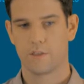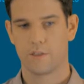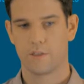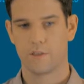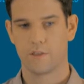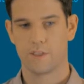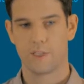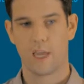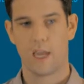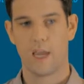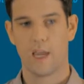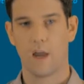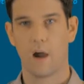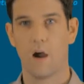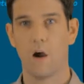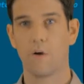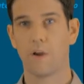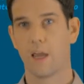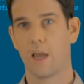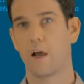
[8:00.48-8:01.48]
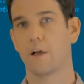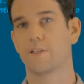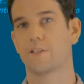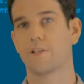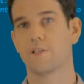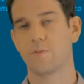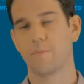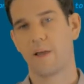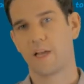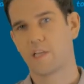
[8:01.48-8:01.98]
to say, okay, I'll
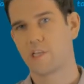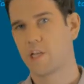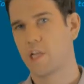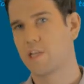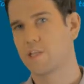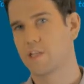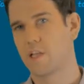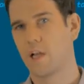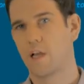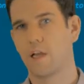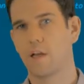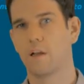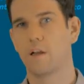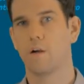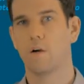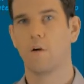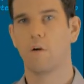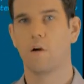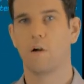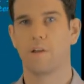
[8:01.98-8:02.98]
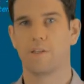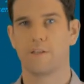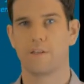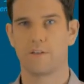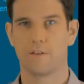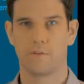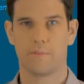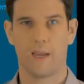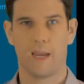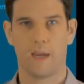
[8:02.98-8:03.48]
send you back JSON, or I'll send
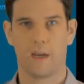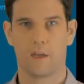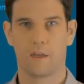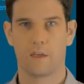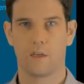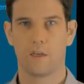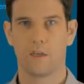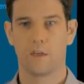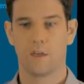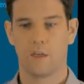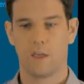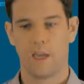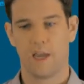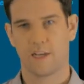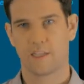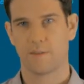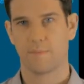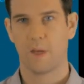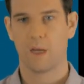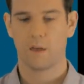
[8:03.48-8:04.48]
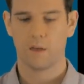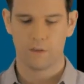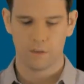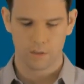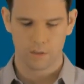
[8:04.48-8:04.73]
you back XML.